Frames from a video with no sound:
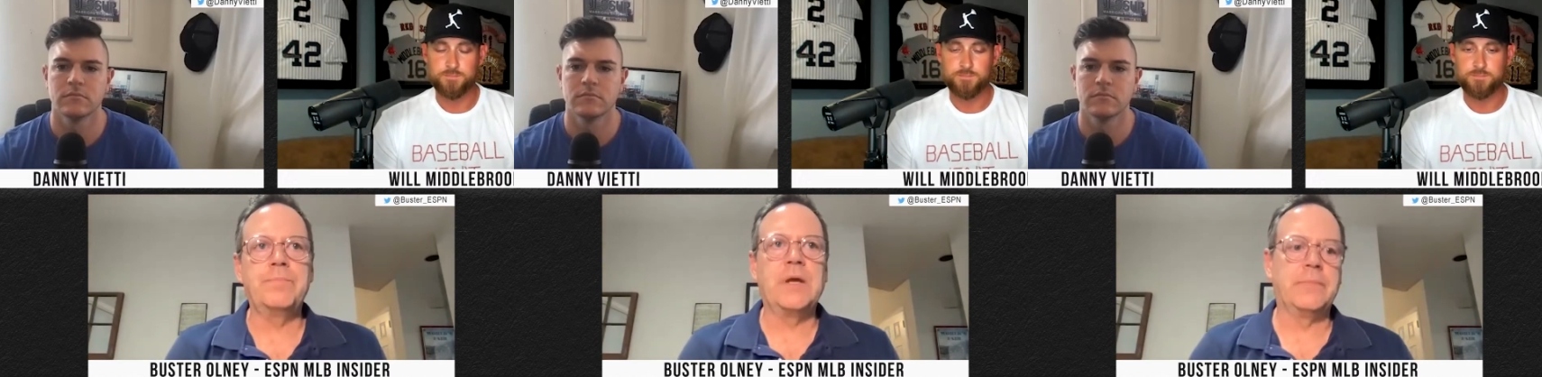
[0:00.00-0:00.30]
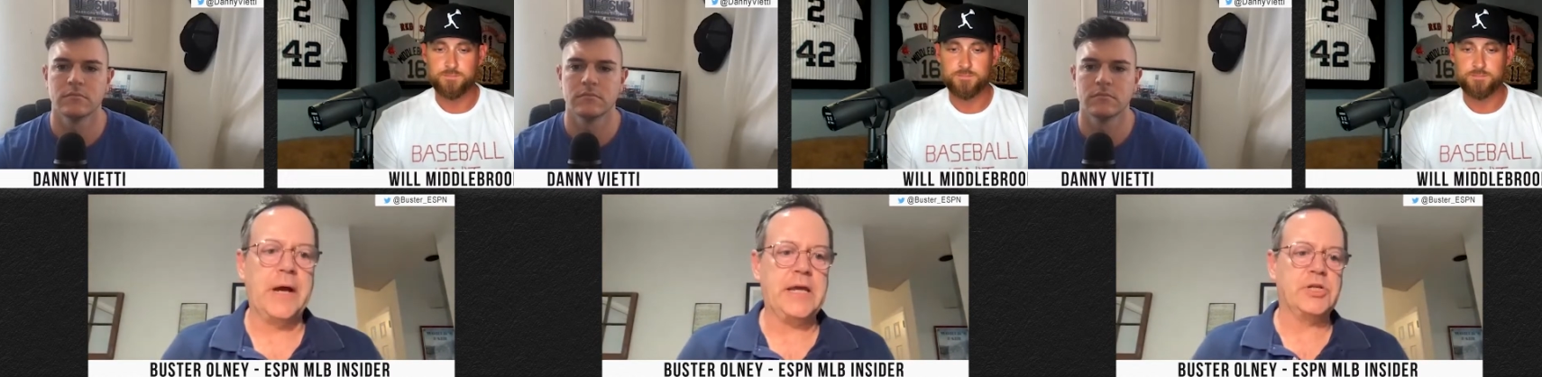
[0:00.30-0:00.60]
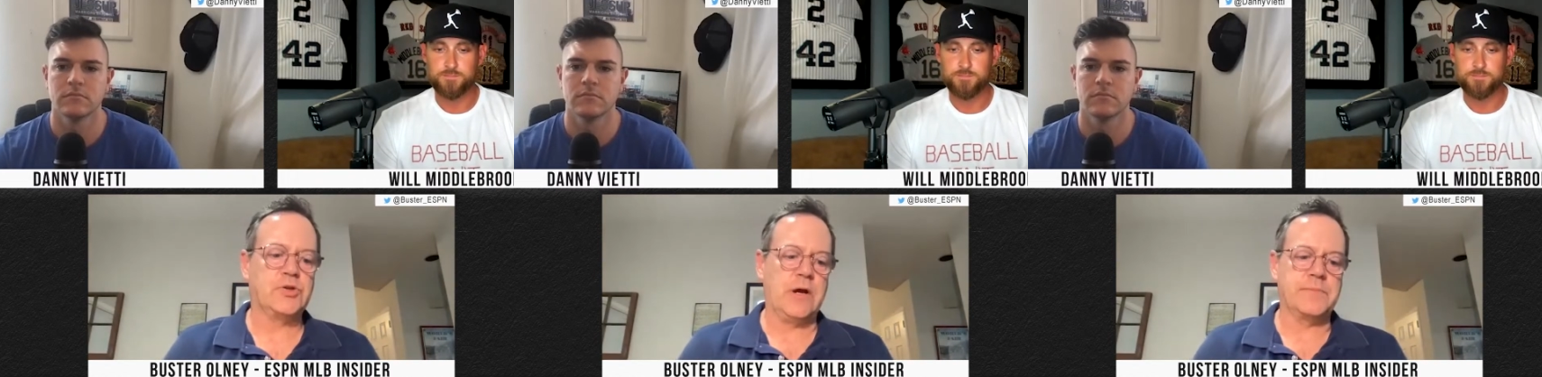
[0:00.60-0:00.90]
Speaker 1: You know, Mike
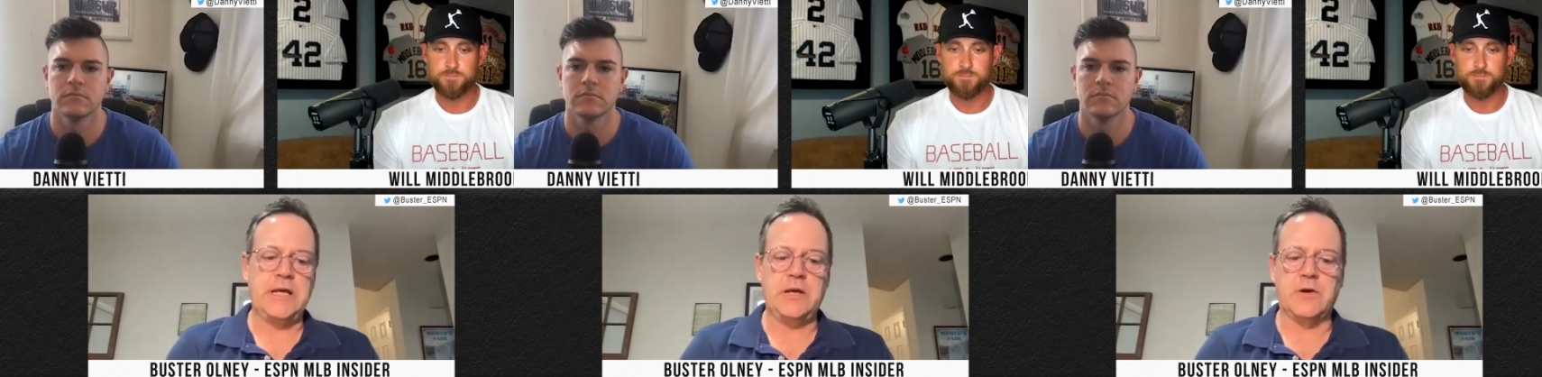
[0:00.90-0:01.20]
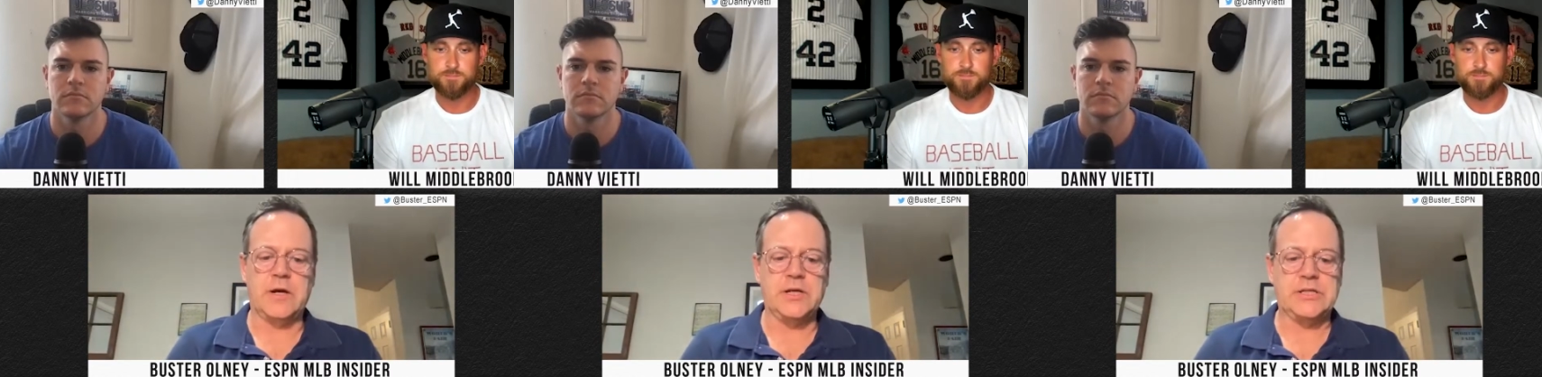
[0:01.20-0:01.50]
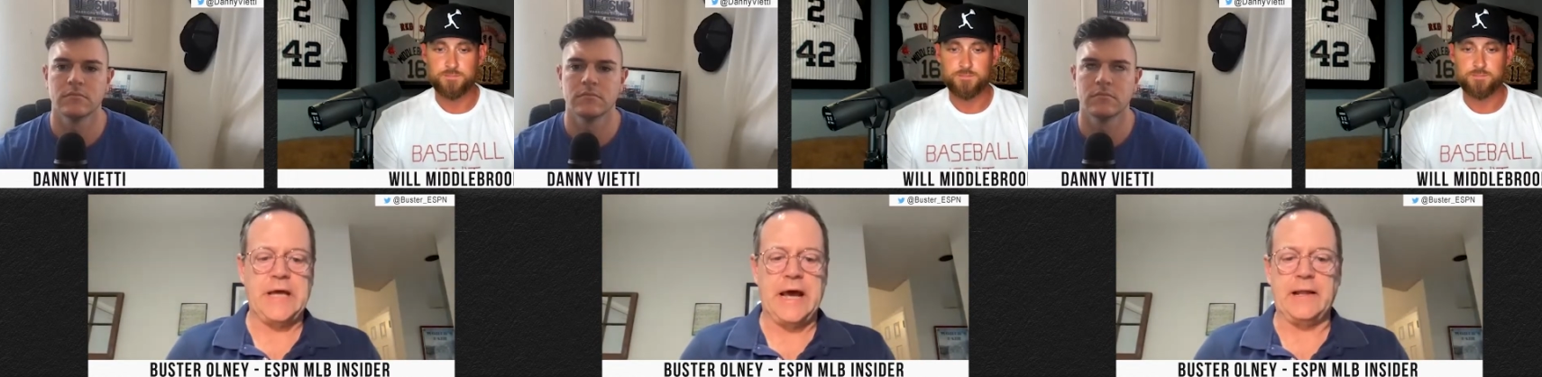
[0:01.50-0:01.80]
Yastrzemski, Kirk
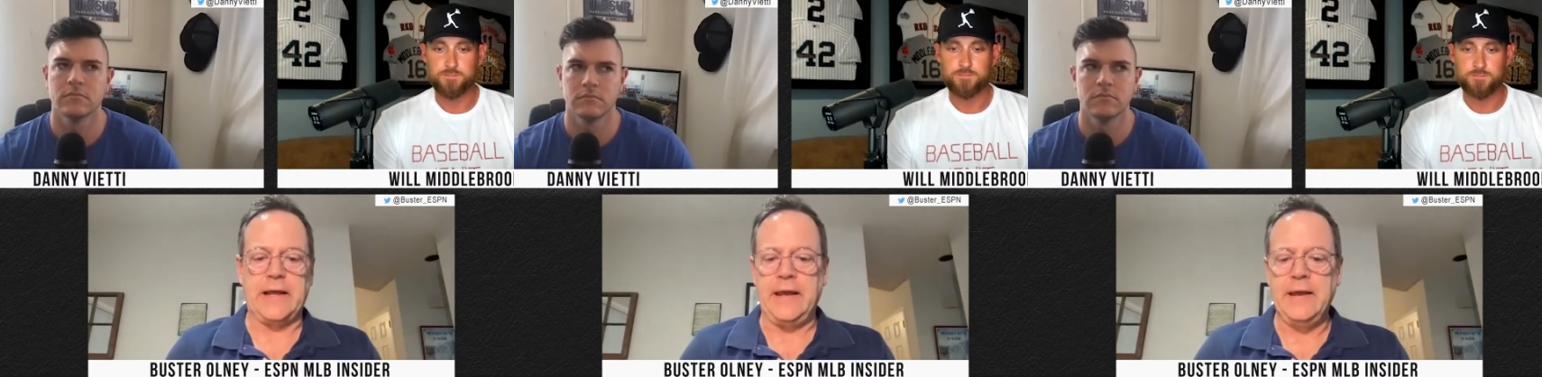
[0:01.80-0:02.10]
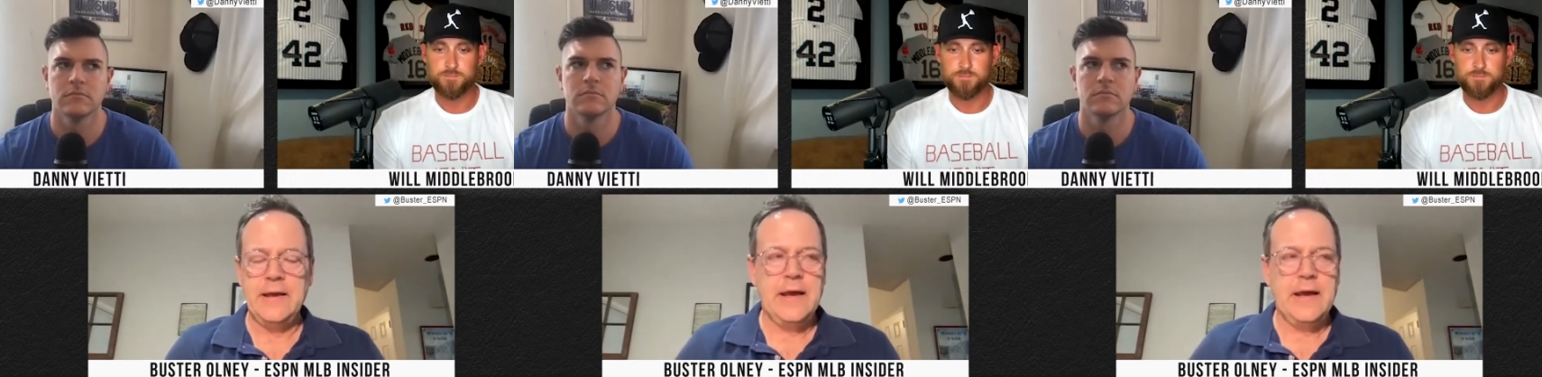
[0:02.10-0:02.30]
Casale,